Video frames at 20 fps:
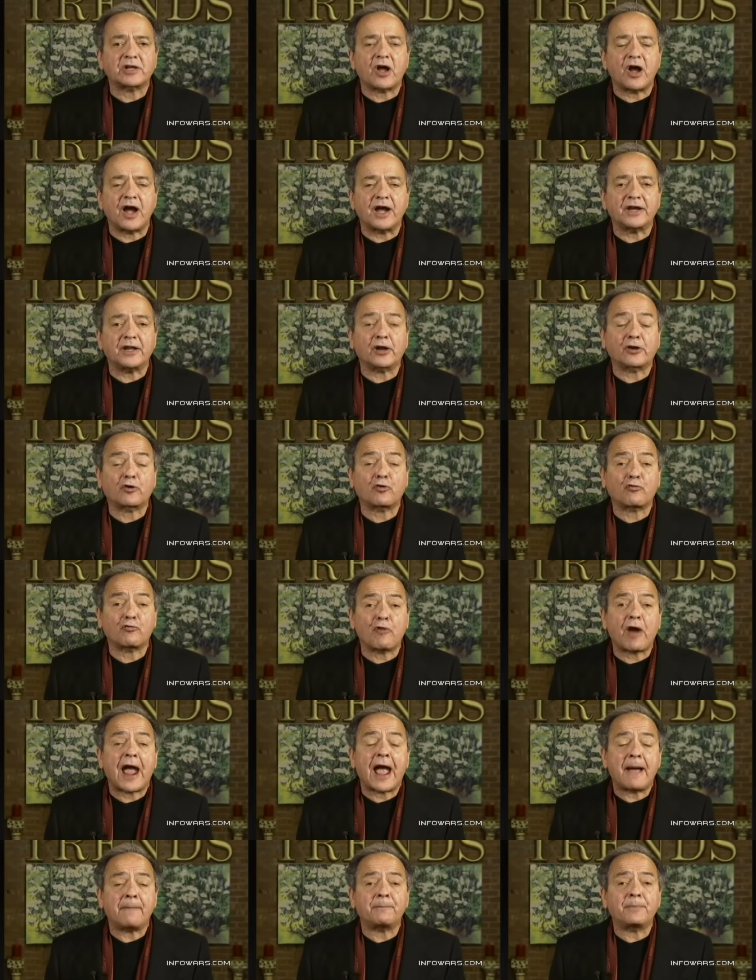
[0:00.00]
kind of
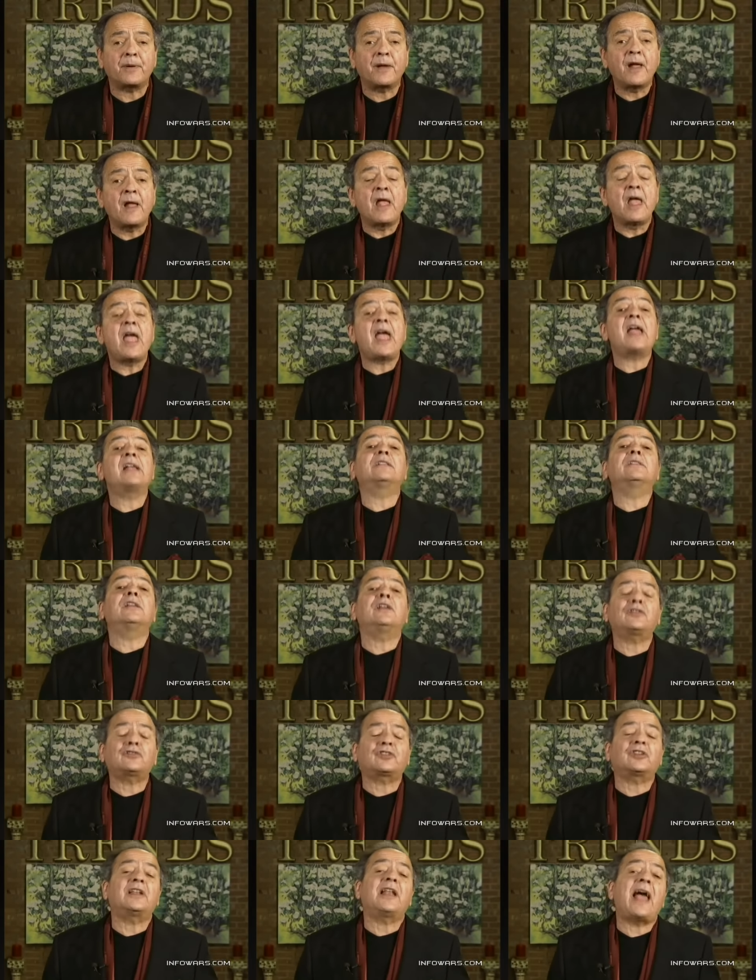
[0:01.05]
crap. And
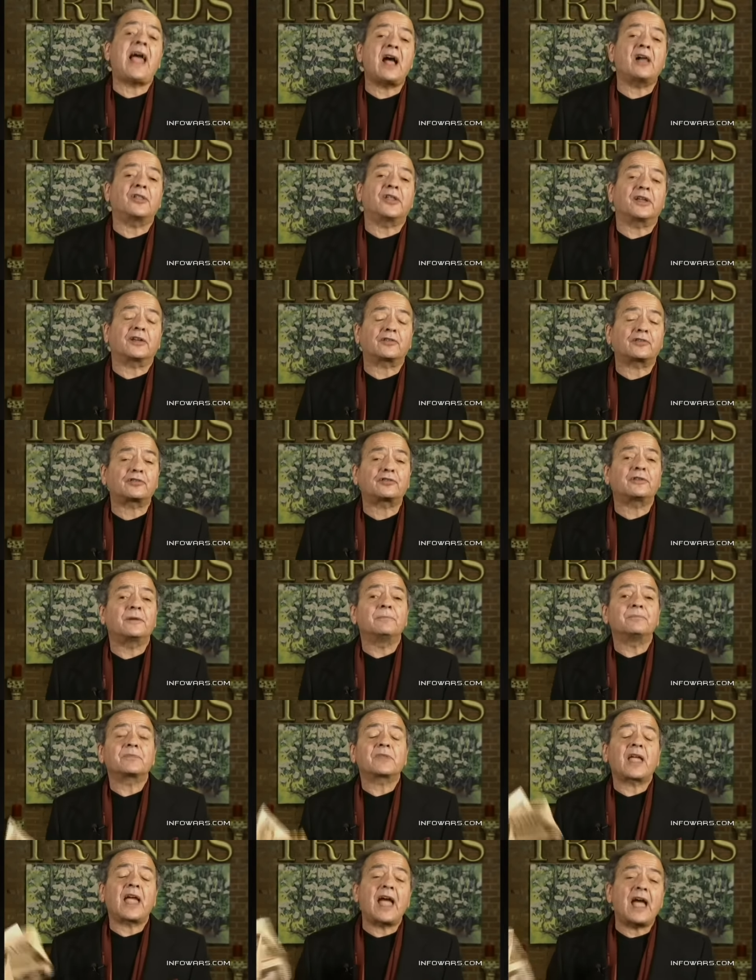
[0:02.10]
listen, Alex,
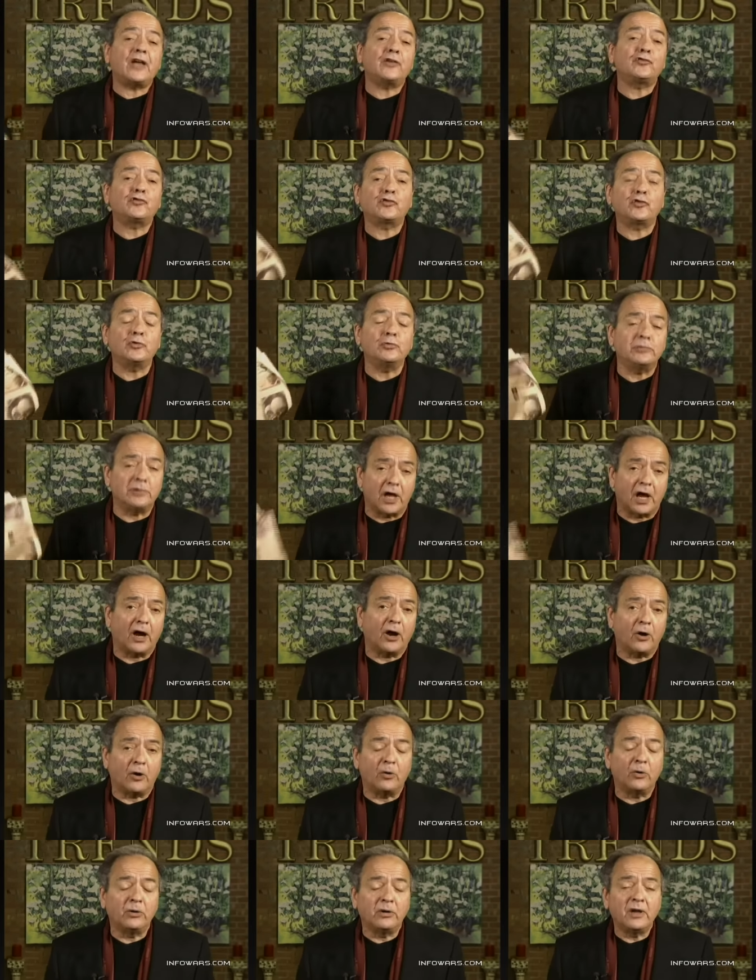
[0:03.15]
as you
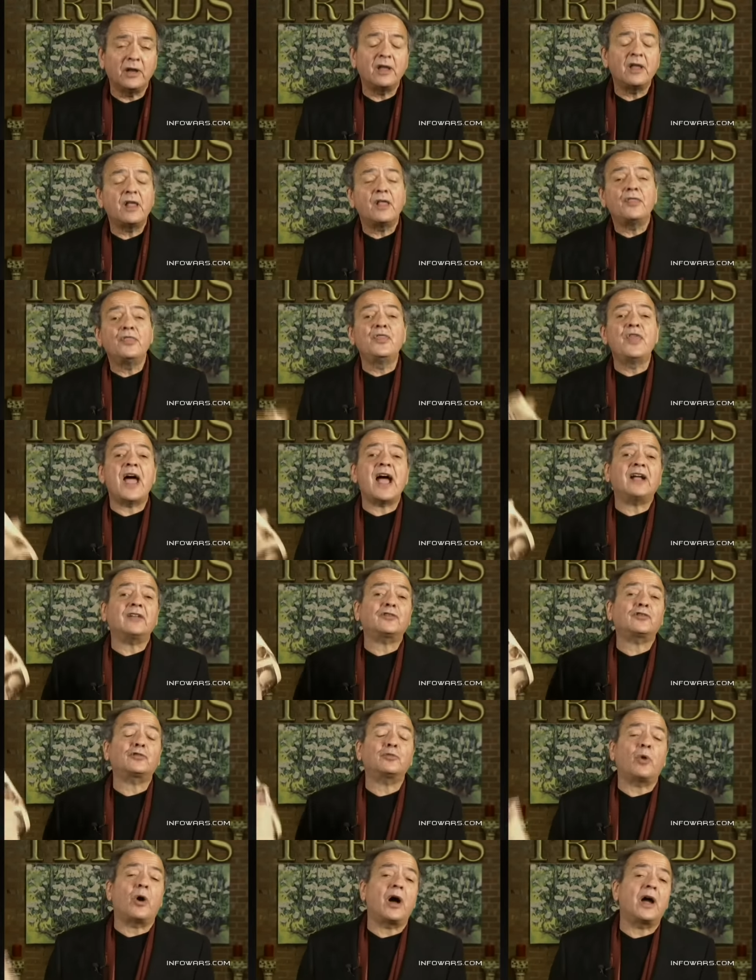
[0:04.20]
know,
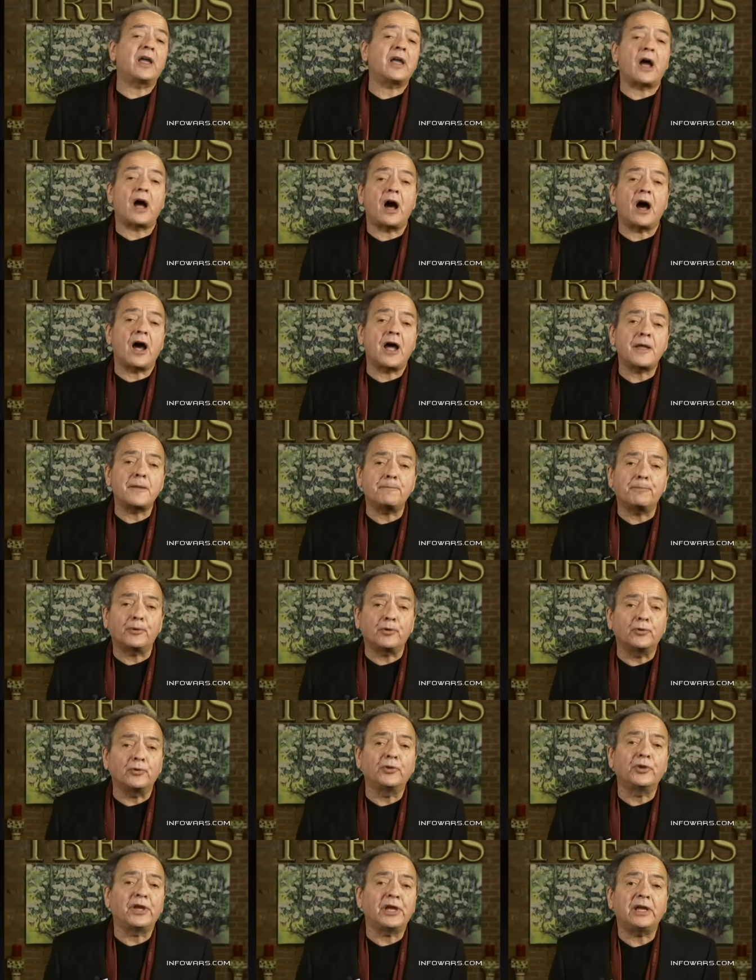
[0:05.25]
that's why I
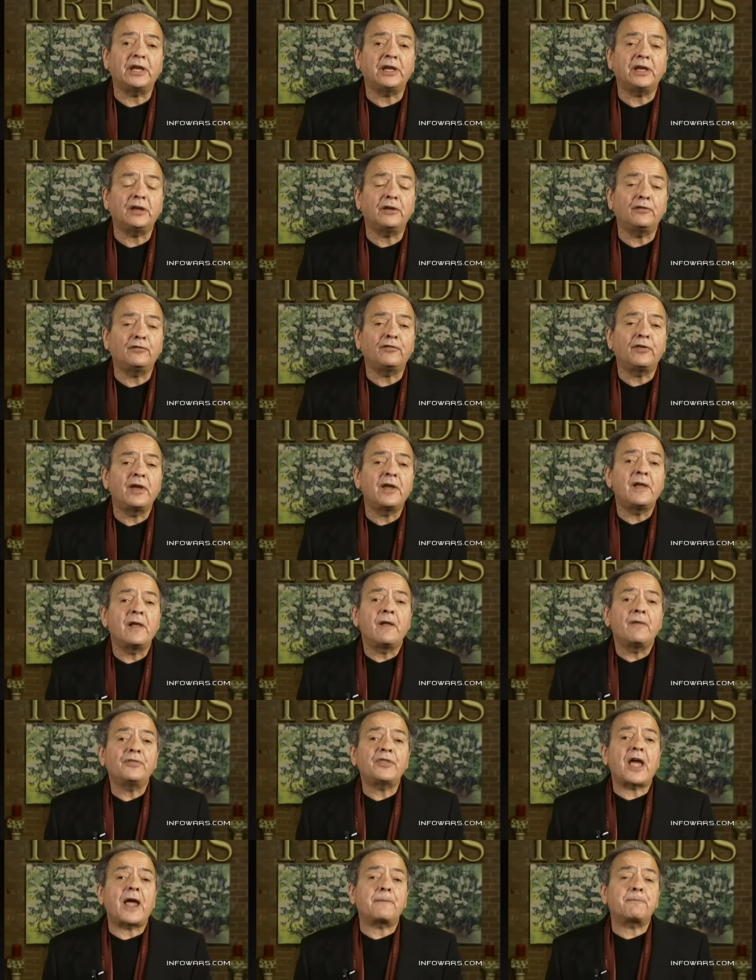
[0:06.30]
believe
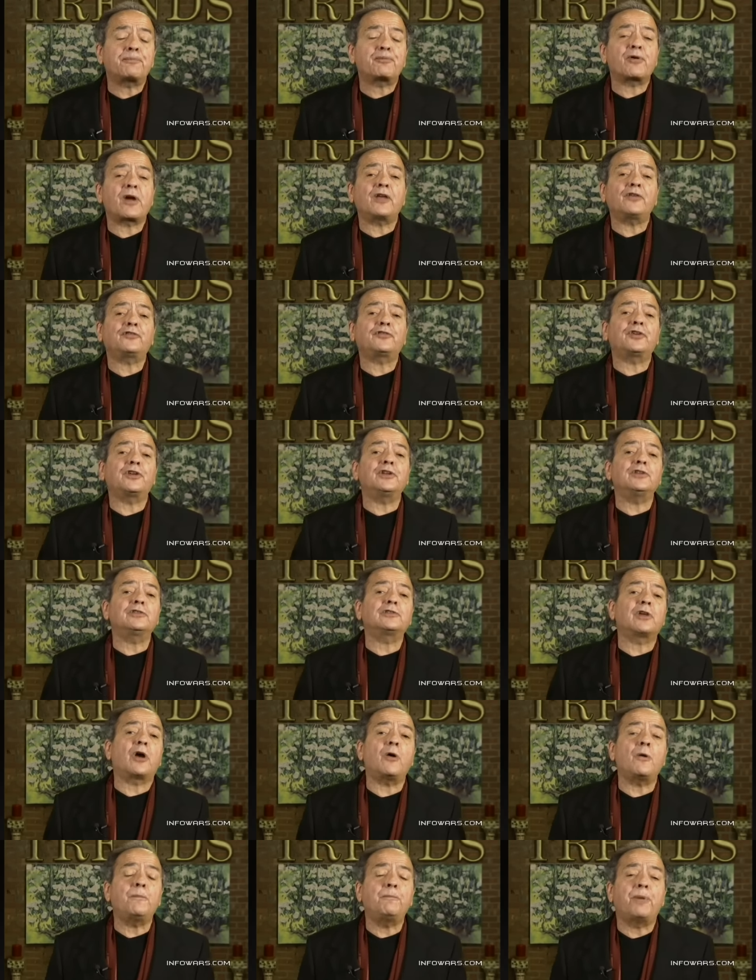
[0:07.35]
that President
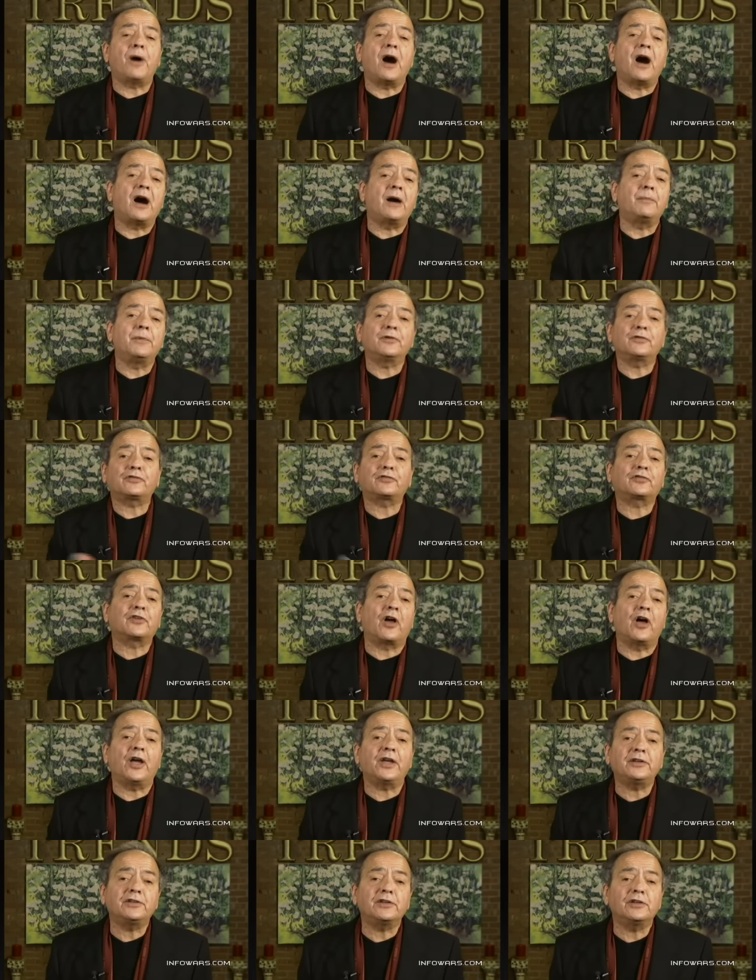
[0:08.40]
Obama
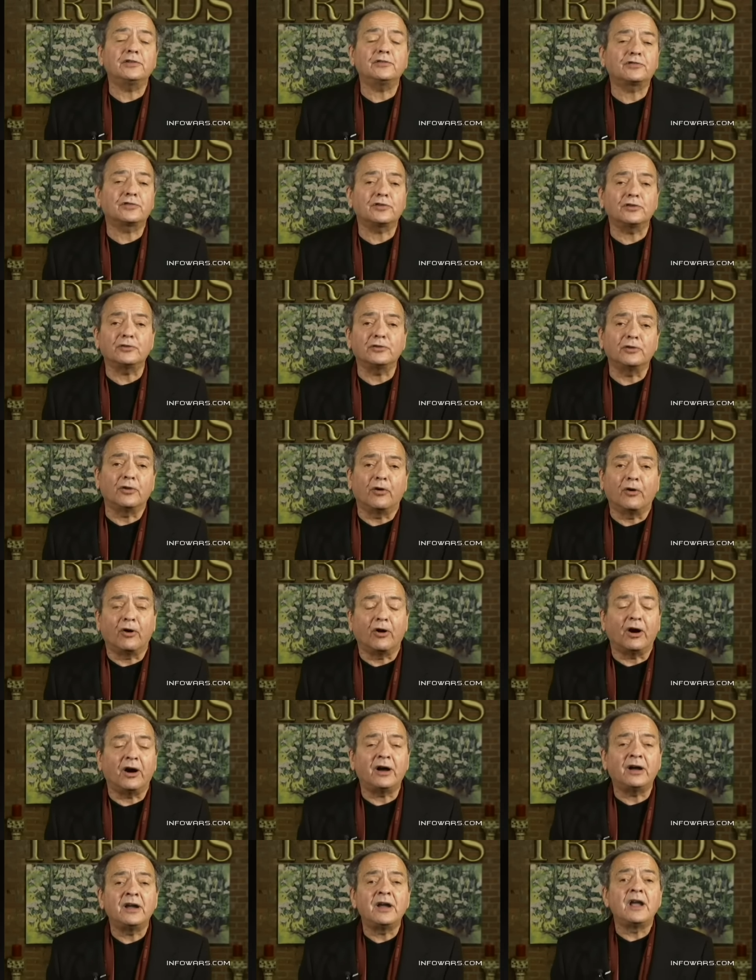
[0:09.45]
signed into
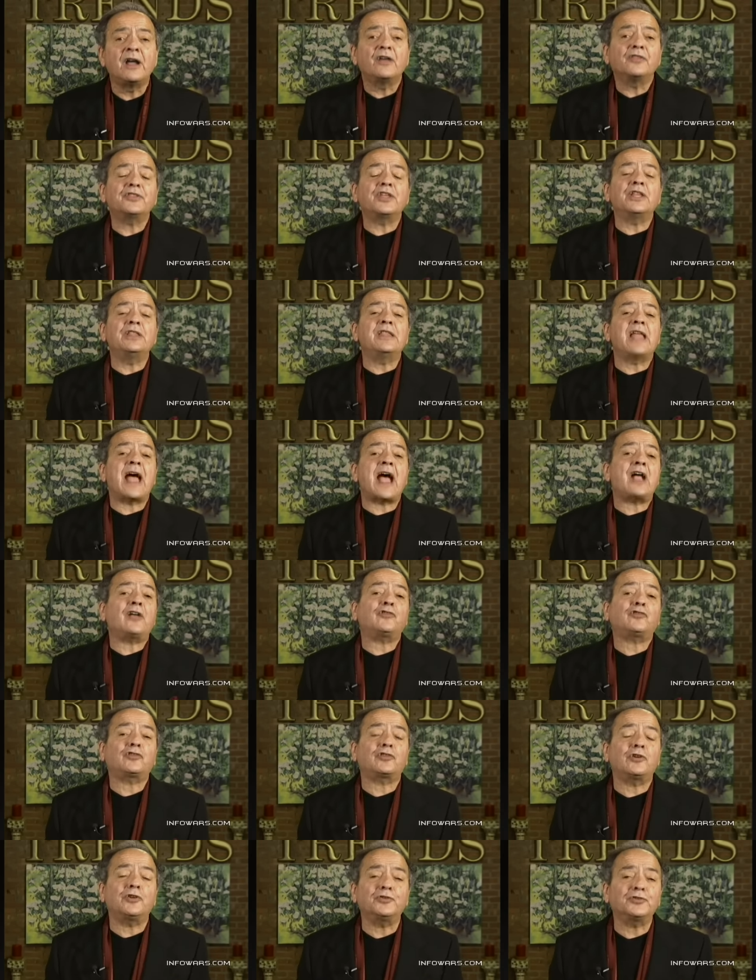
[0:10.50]
law the
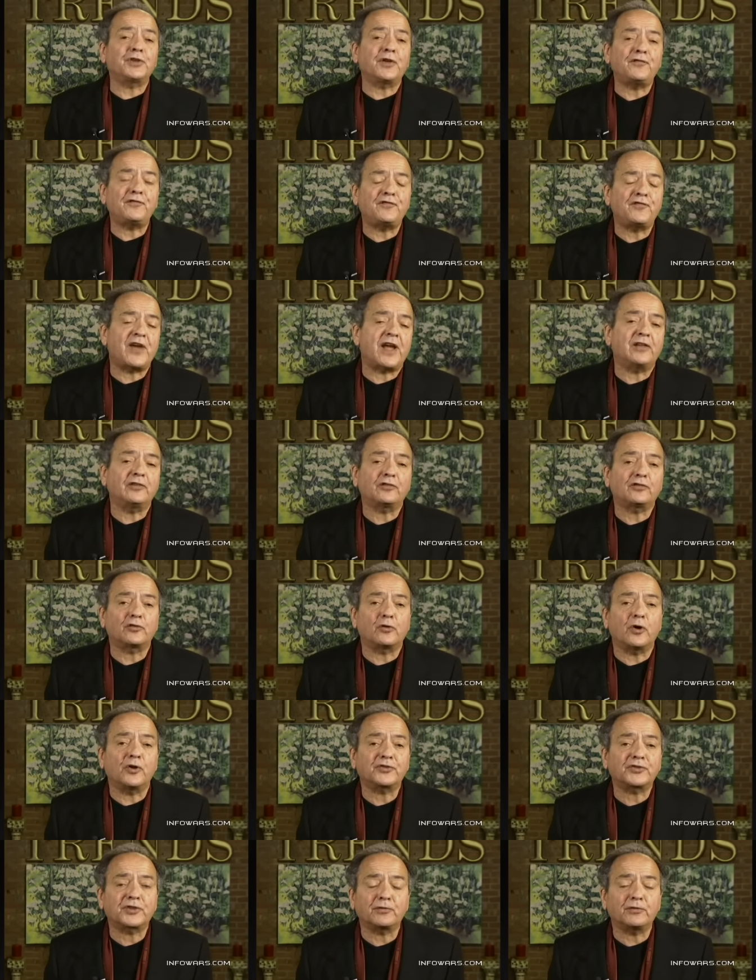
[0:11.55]
National Defense
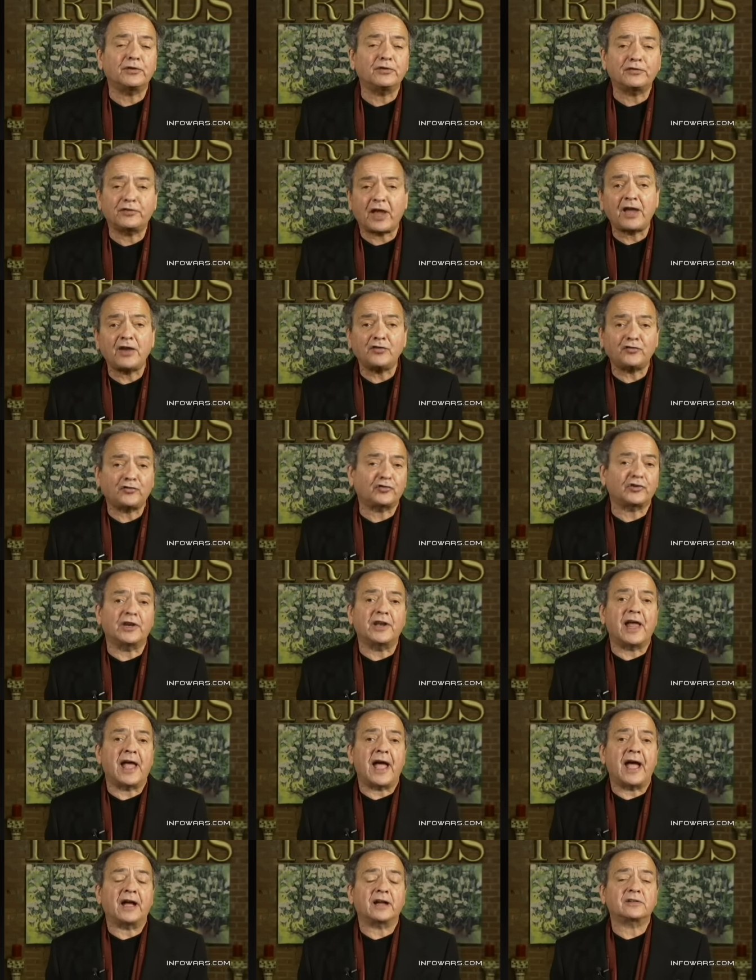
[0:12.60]
Authorization
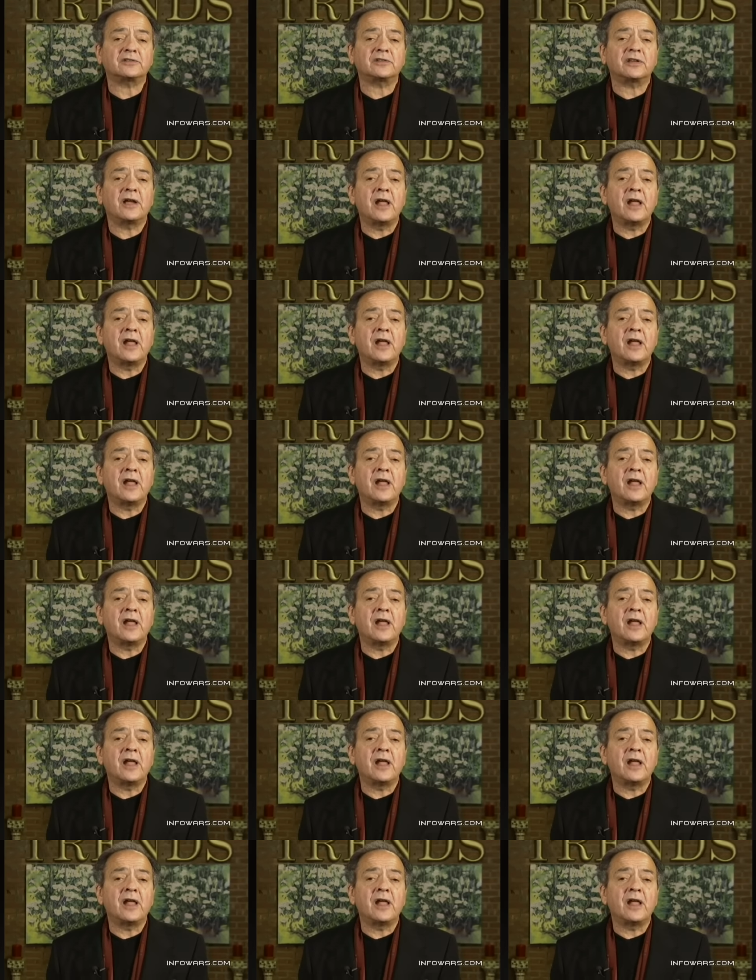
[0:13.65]
Act.